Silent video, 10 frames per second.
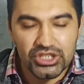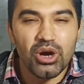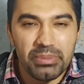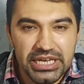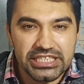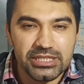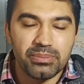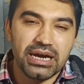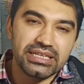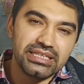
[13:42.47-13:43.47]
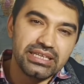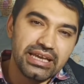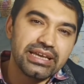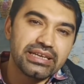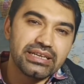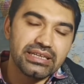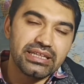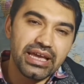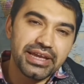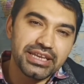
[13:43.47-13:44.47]
dominated by the
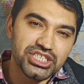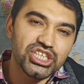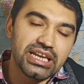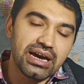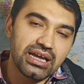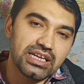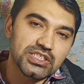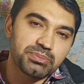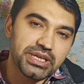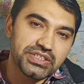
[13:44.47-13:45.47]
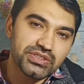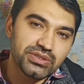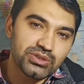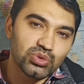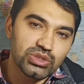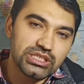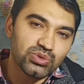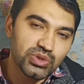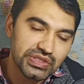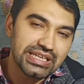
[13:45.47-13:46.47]
English in all aspects. So
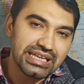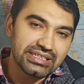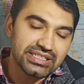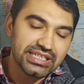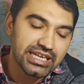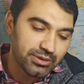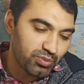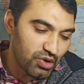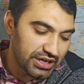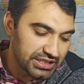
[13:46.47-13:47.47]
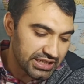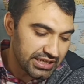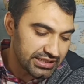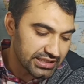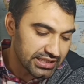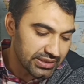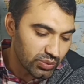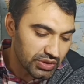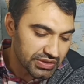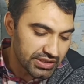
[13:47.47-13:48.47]
this was the second point. And the
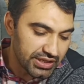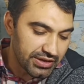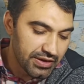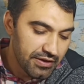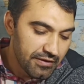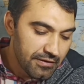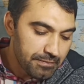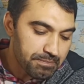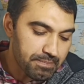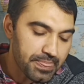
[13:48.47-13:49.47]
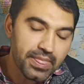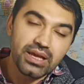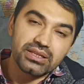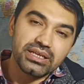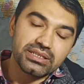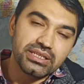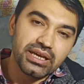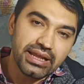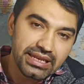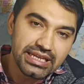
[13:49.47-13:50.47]
third was
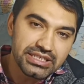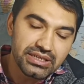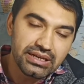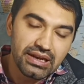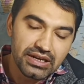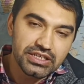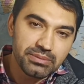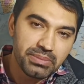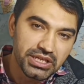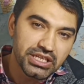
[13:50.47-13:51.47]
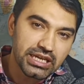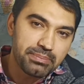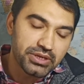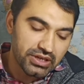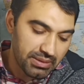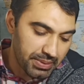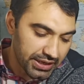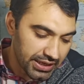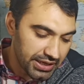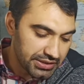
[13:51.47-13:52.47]
London being the capital of
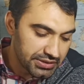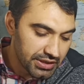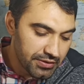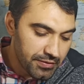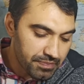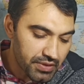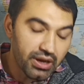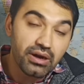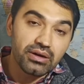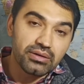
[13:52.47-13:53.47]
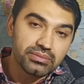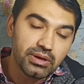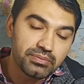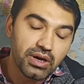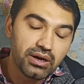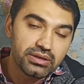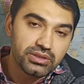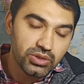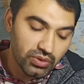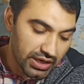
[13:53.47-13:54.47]
England, or
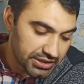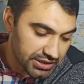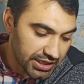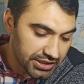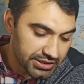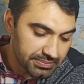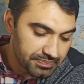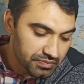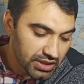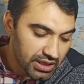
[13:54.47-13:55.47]
the United Kingdom,